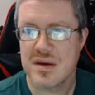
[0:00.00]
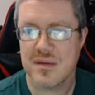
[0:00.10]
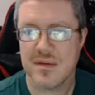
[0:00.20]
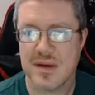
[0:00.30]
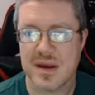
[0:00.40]

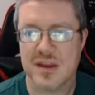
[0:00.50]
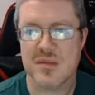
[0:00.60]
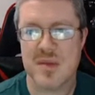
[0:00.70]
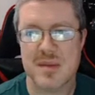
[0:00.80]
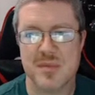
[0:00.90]
And the
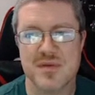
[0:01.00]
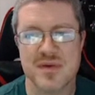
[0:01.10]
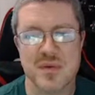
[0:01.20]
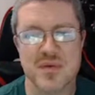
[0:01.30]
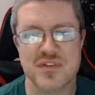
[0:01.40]
map of
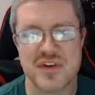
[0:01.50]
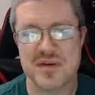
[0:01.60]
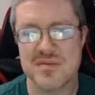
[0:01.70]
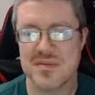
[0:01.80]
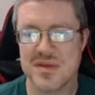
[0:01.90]
Eorzea.
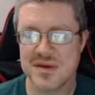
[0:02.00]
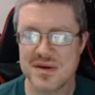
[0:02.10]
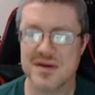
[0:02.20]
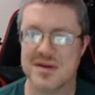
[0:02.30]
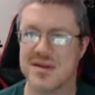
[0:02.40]

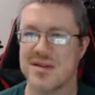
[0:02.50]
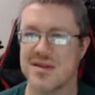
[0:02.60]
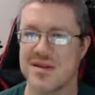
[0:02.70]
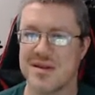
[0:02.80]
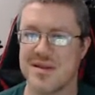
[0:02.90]

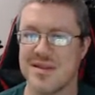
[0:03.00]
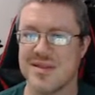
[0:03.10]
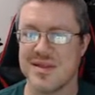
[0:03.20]
They